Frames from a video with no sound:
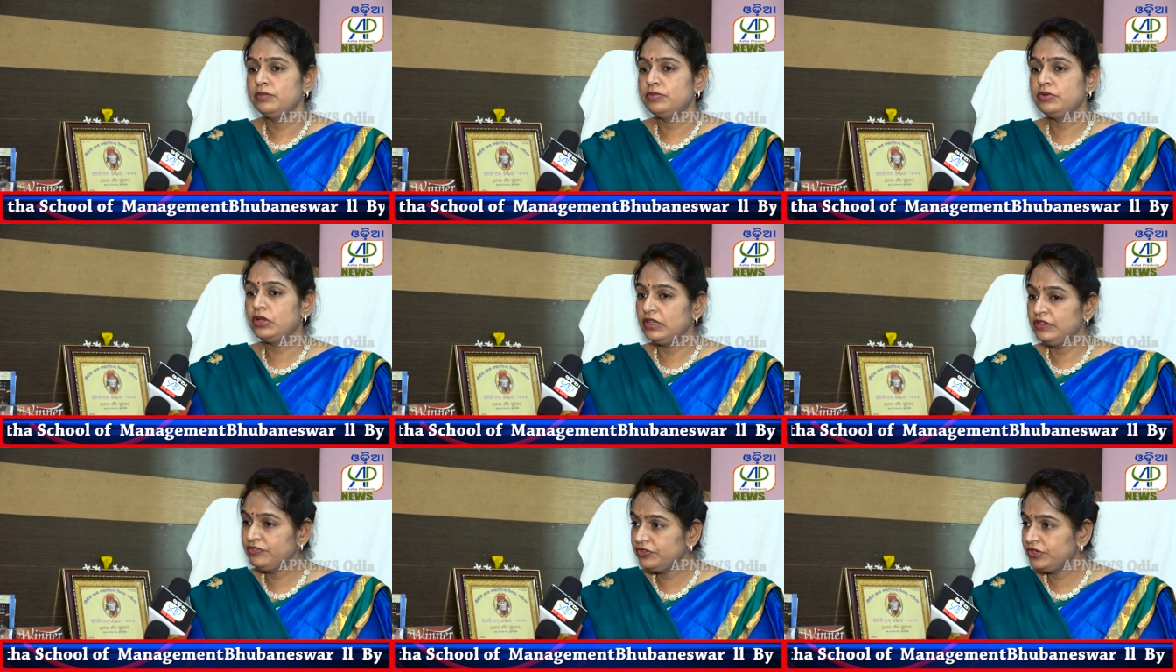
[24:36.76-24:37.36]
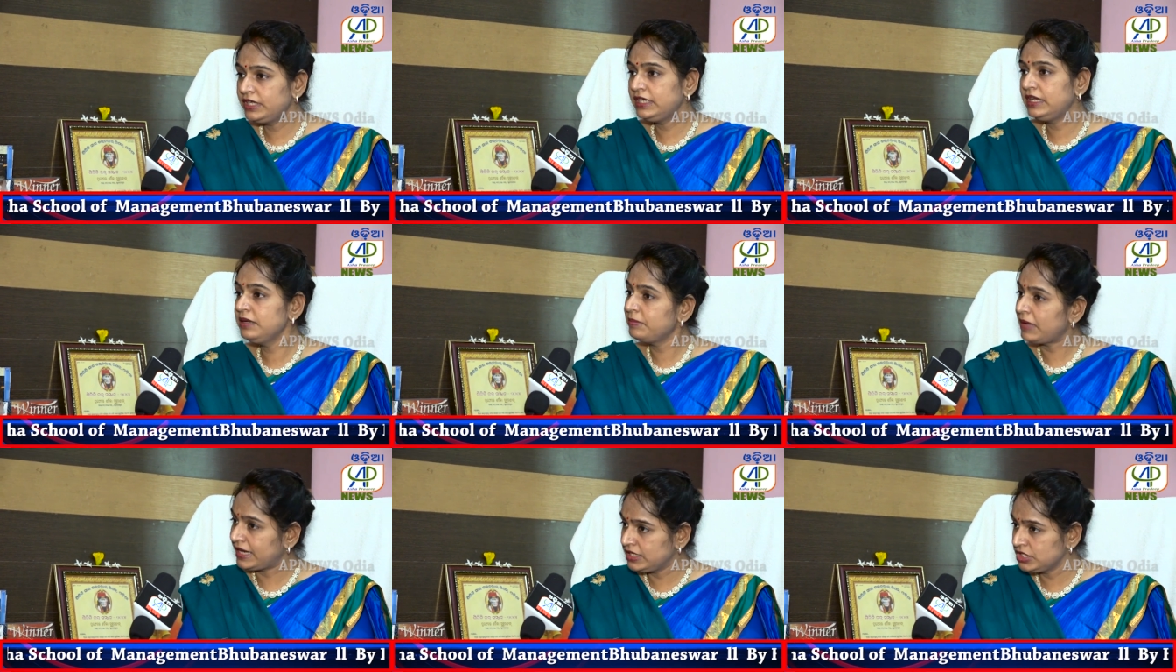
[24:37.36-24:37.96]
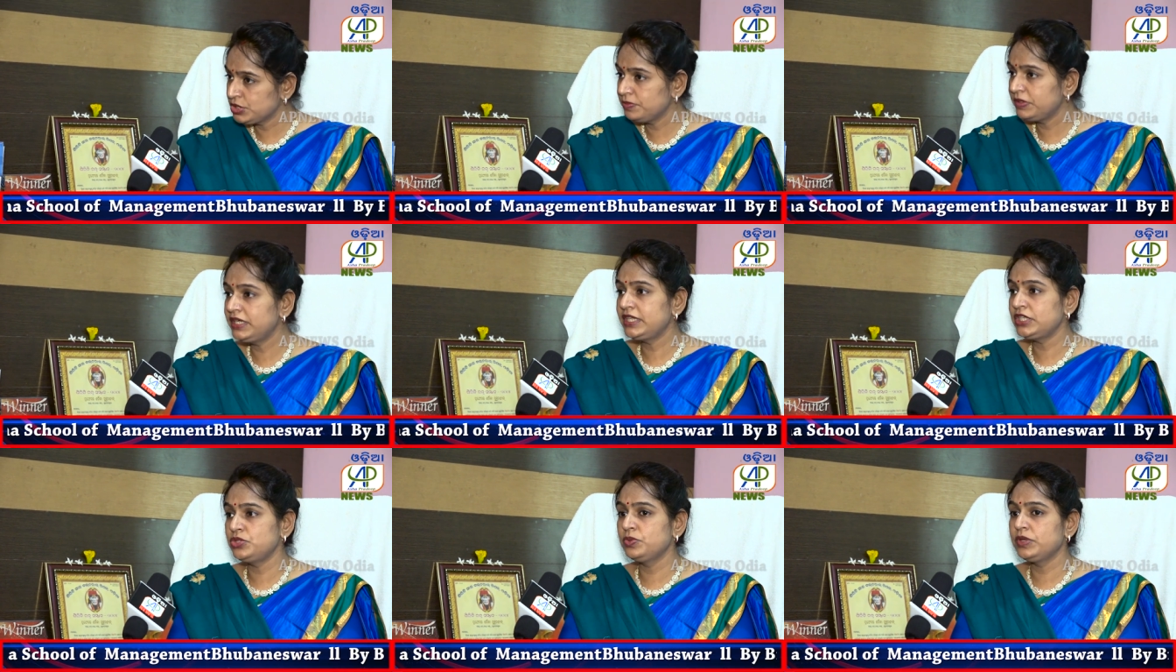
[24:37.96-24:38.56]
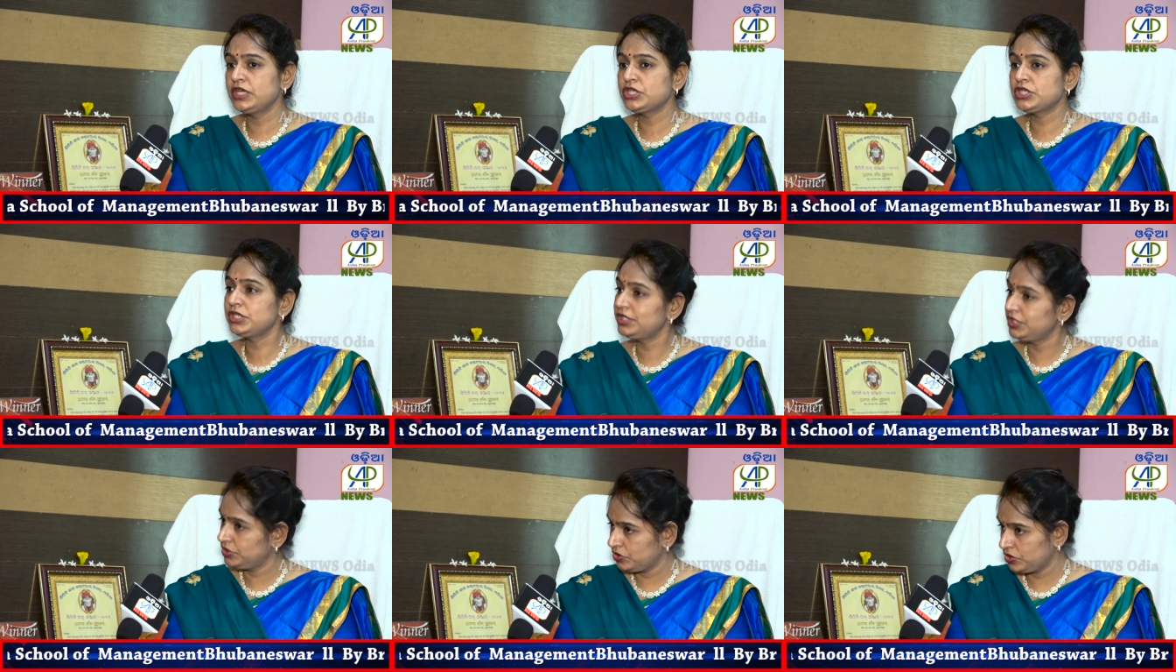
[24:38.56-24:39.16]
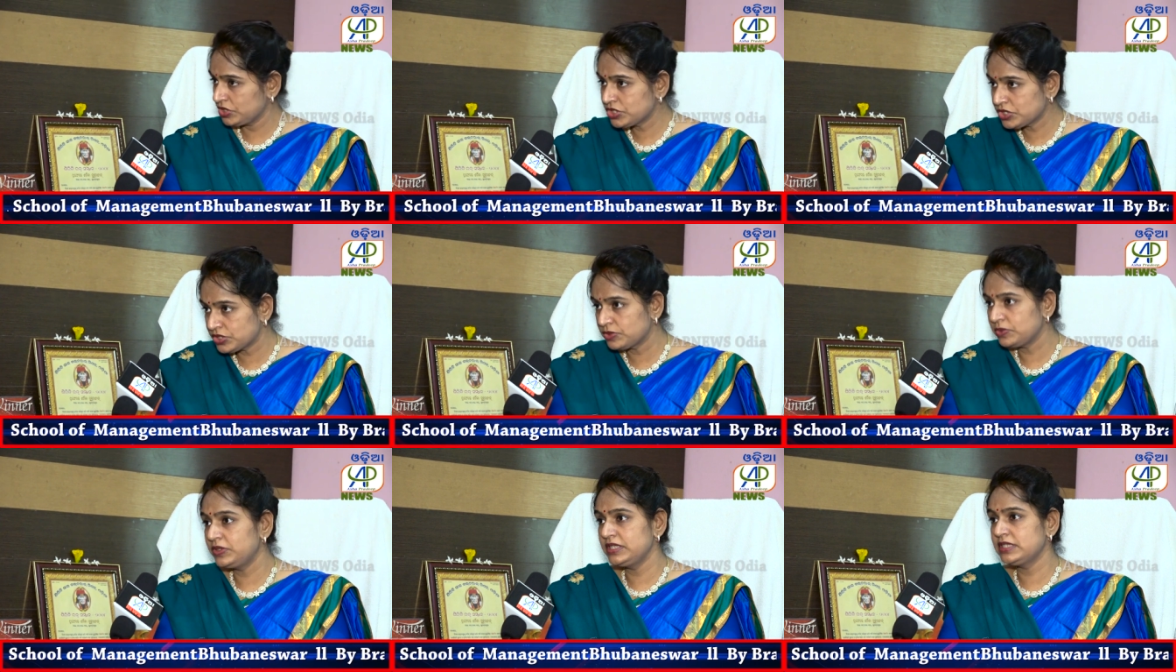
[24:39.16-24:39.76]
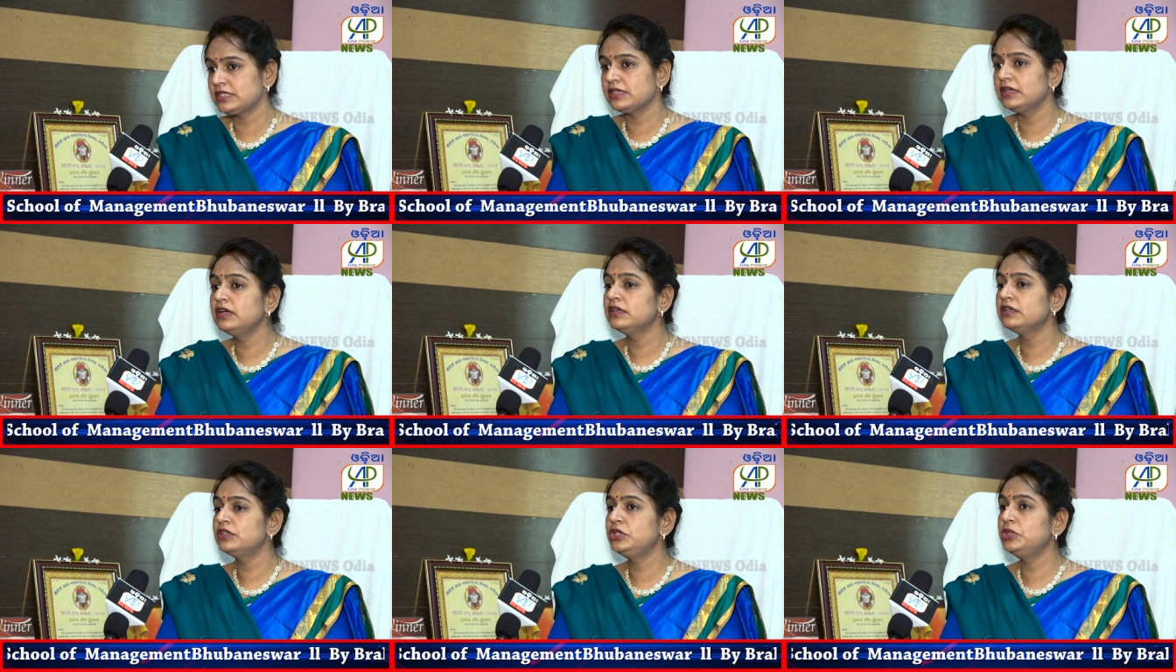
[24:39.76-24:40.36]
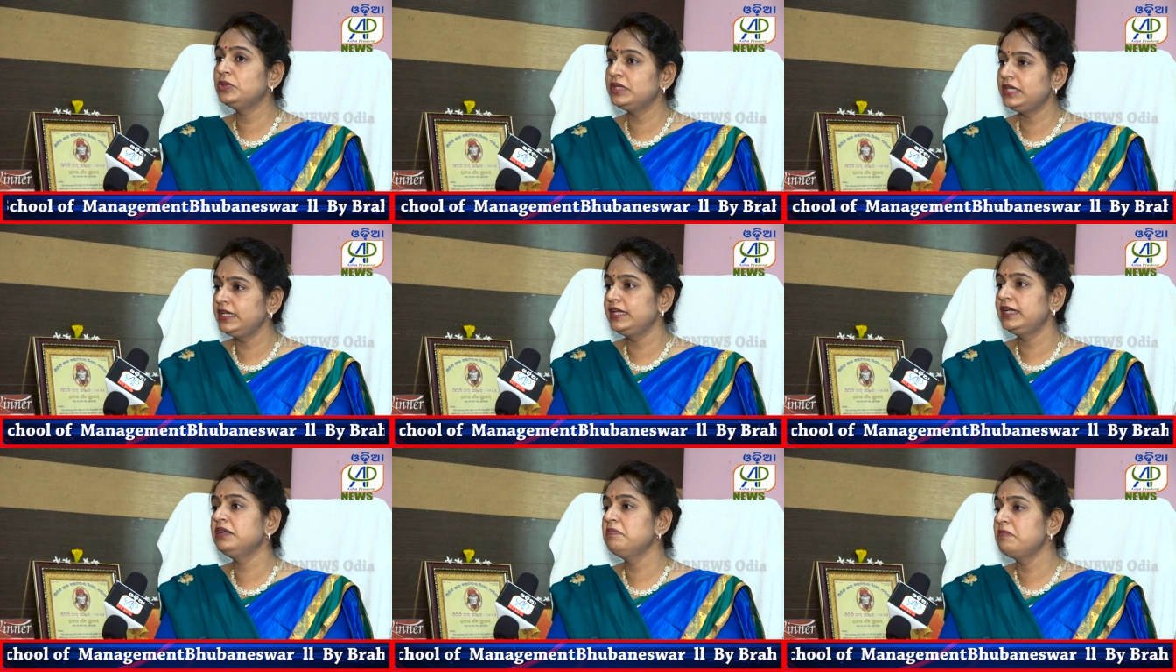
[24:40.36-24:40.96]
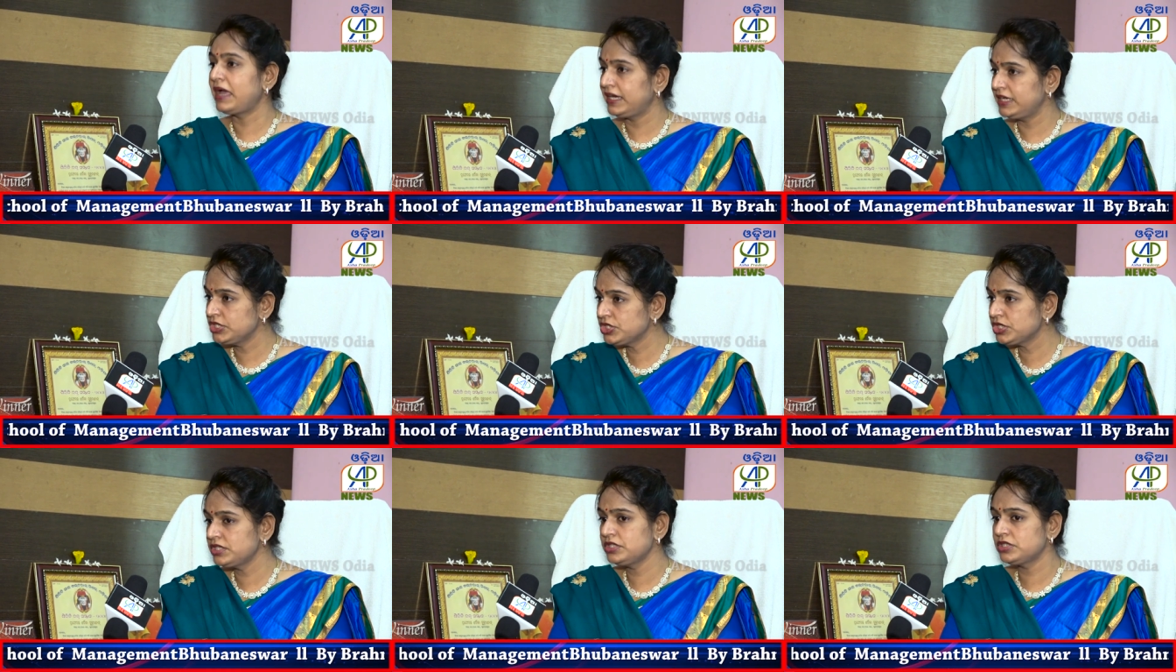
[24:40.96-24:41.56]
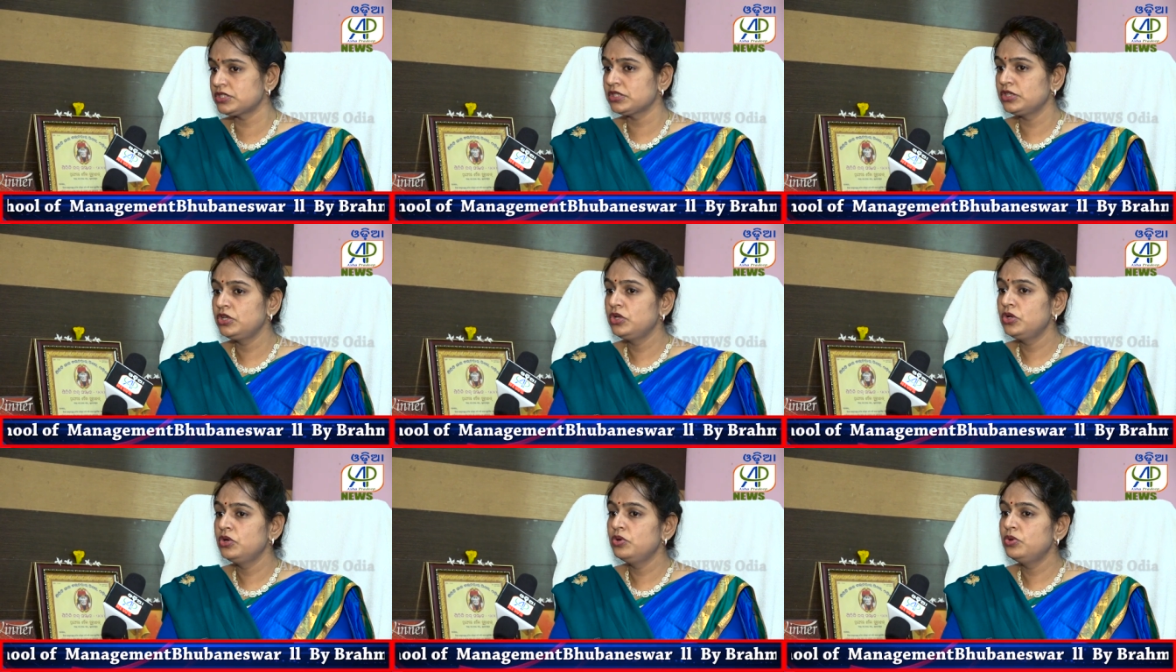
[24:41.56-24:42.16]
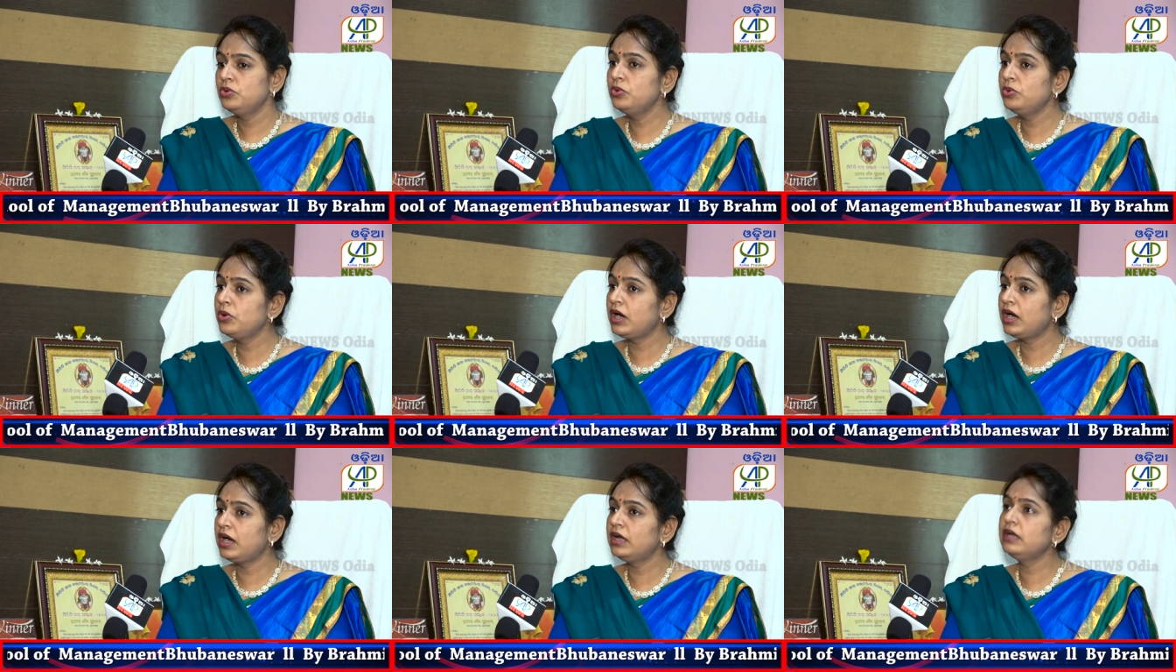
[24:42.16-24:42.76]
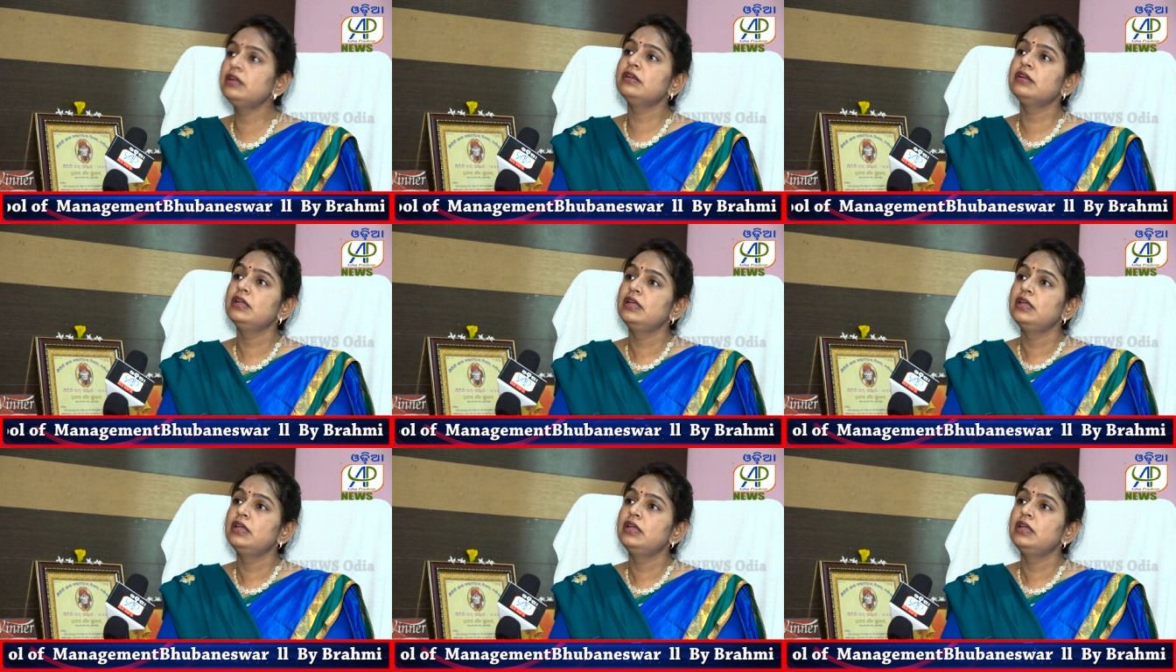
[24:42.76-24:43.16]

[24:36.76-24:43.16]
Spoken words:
proliferating management education across Odisha to create managers who are